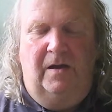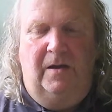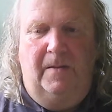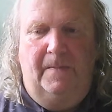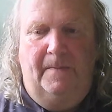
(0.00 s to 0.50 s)

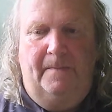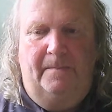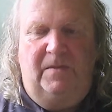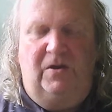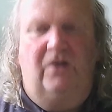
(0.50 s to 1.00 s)
Um,
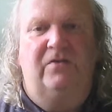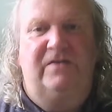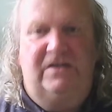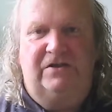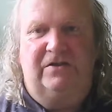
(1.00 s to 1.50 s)

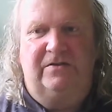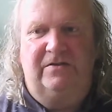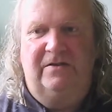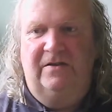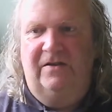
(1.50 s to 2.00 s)

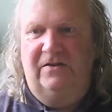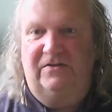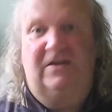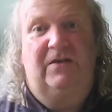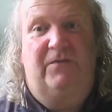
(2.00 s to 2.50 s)
condition
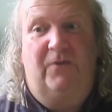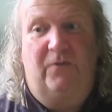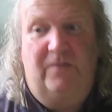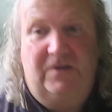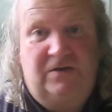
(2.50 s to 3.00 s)

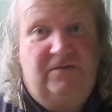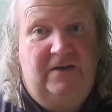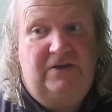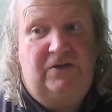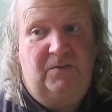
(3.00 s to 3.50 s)
telephone
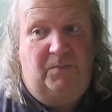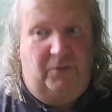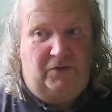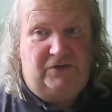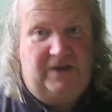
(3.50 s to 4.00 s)
restoration
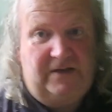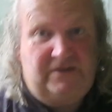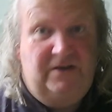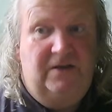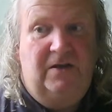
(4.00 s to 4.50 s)

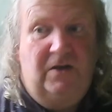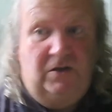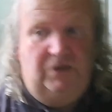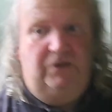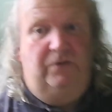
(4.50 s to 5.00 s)
project
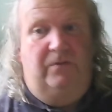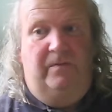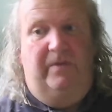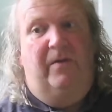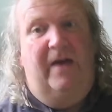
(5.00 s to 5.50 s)
you
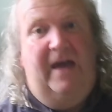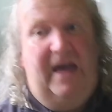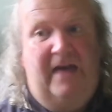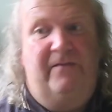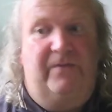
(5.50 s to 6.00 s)
will
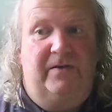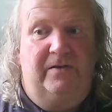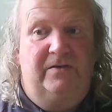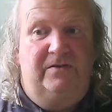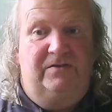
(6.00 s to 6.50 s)

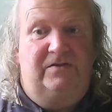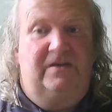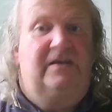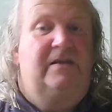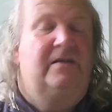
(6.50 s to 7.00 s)
ever
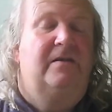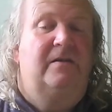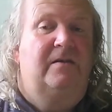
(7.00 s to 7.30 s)
see.